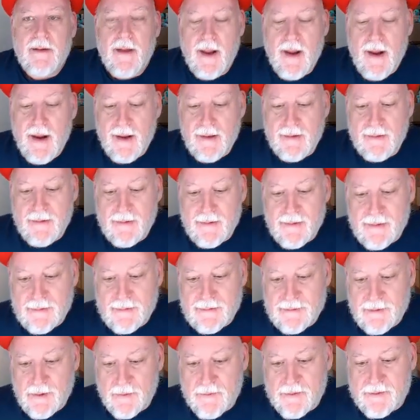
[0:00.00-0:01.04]
And the
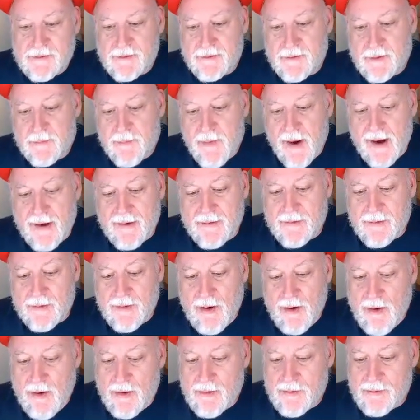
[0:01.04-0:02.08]
surface of the back of the
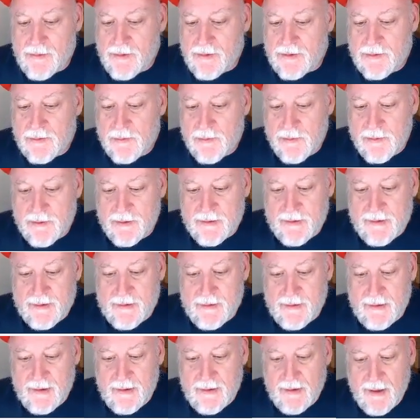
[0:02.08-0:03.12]
card looks really
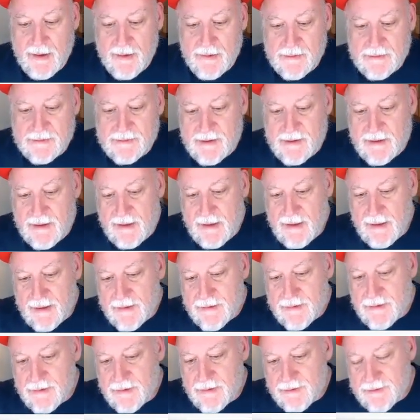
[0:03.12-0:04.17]
clean. I don't see any
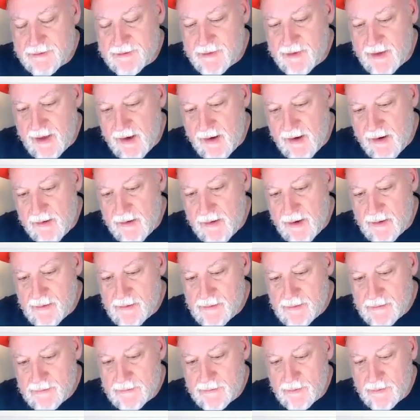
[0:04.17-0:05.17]
issues there.